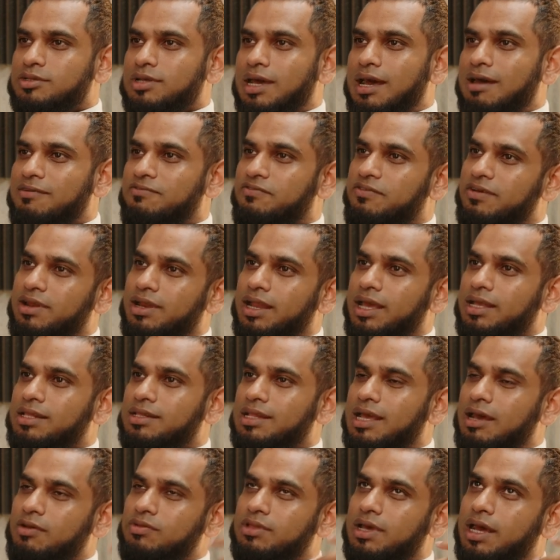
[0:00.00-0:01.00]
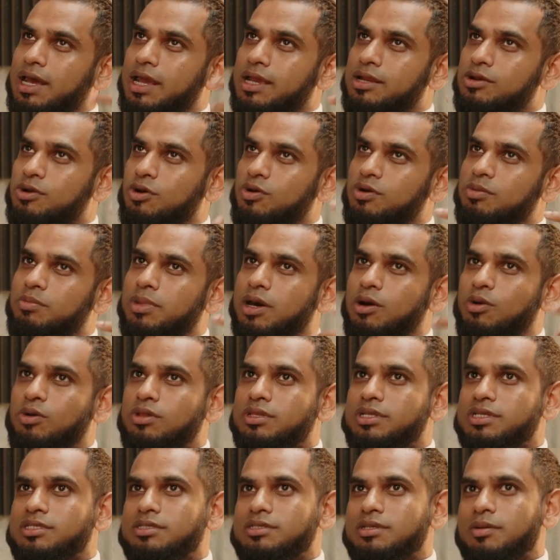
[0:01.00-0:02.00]
so i felt like now that i know about
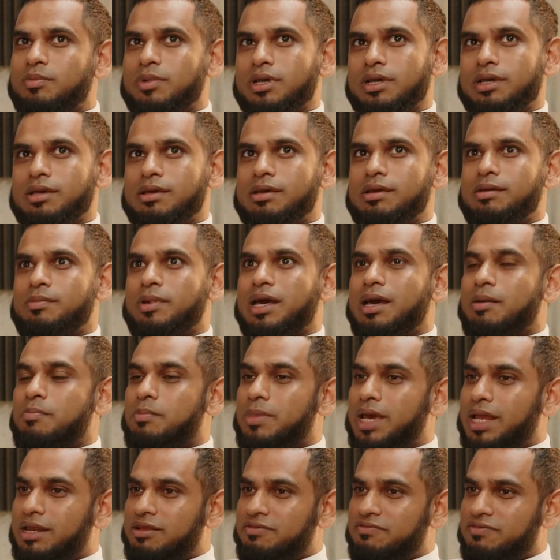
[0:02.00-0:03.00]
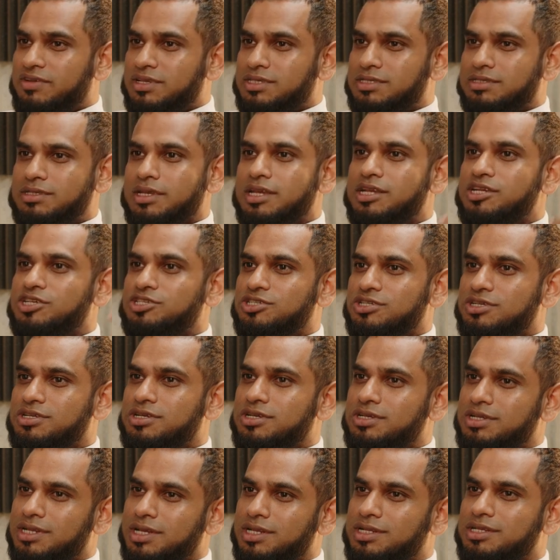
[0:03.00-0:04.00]
all this about, about
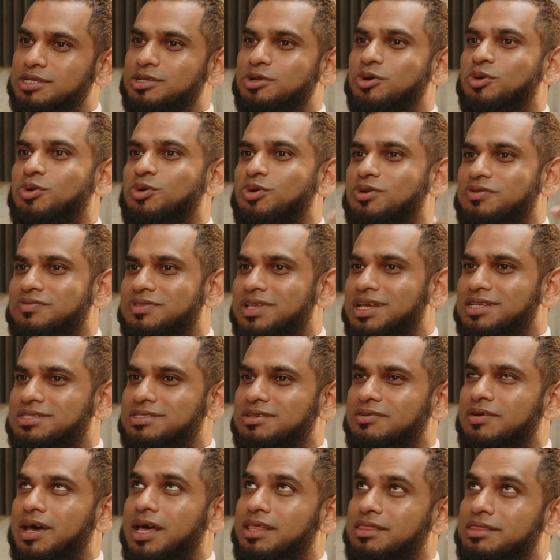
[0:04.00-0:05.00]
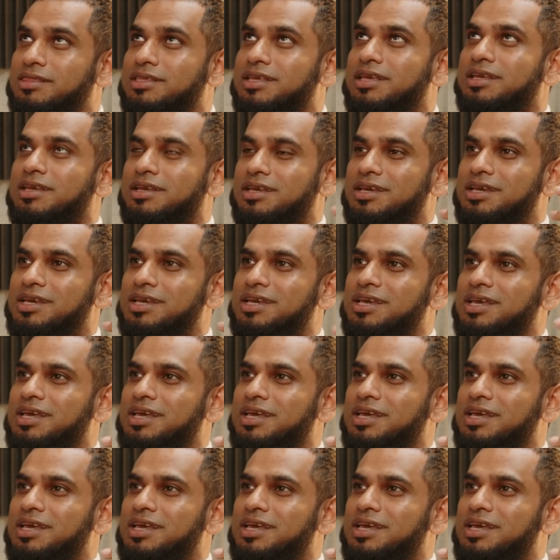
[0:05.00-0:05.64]
manifestation and you know all of that so i think